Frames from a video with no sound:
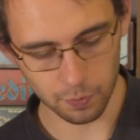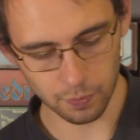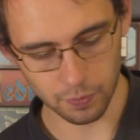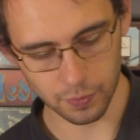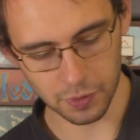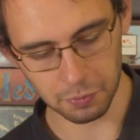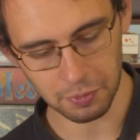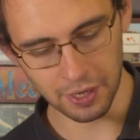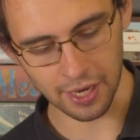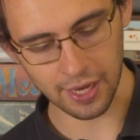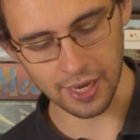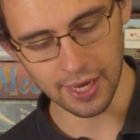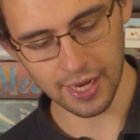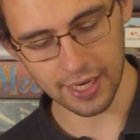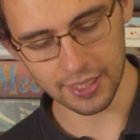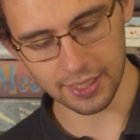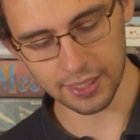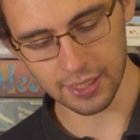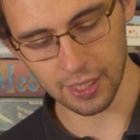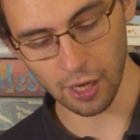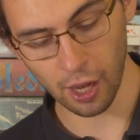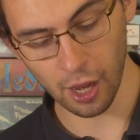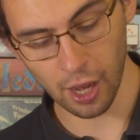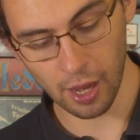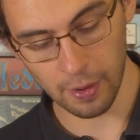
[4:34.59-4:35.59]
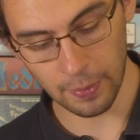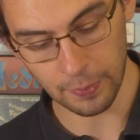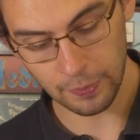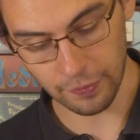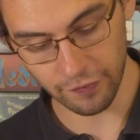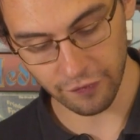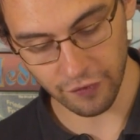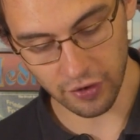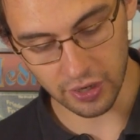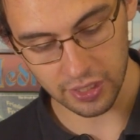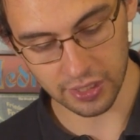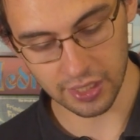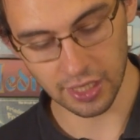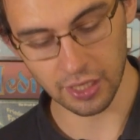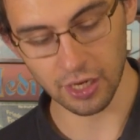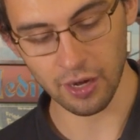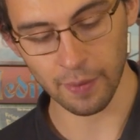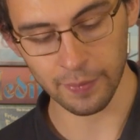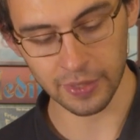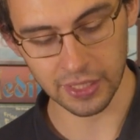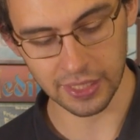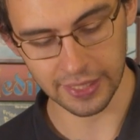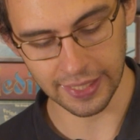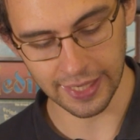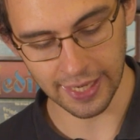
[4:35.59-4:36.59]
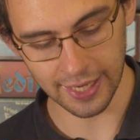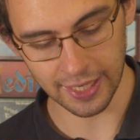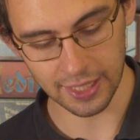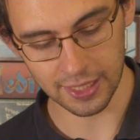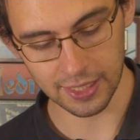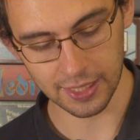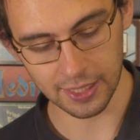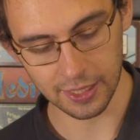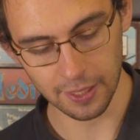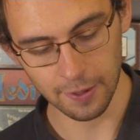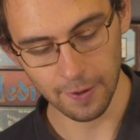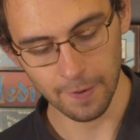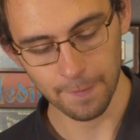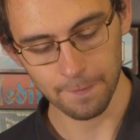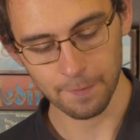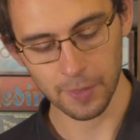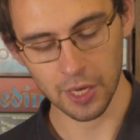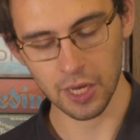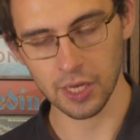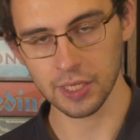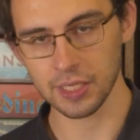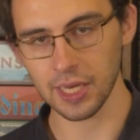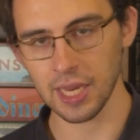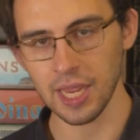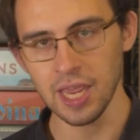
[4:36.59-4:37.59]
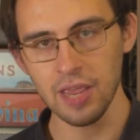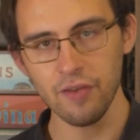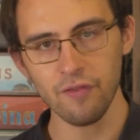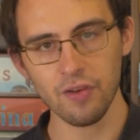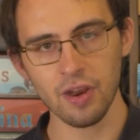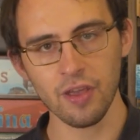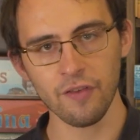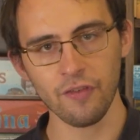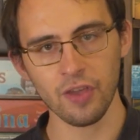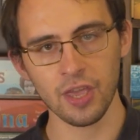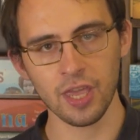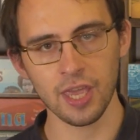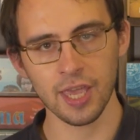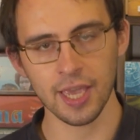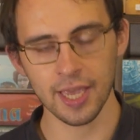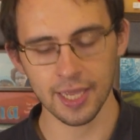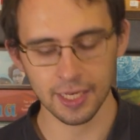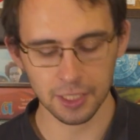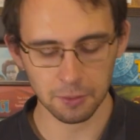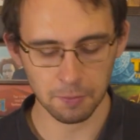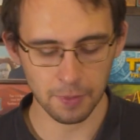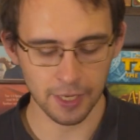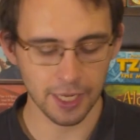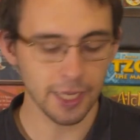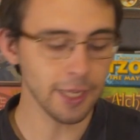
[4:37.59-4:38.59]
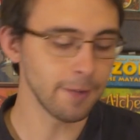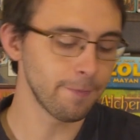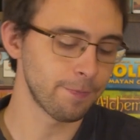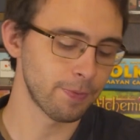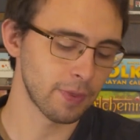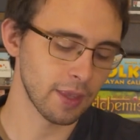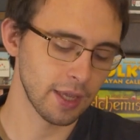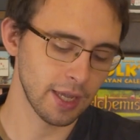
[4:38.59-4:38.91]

spend less time focusing on number 6, because even if he hits me,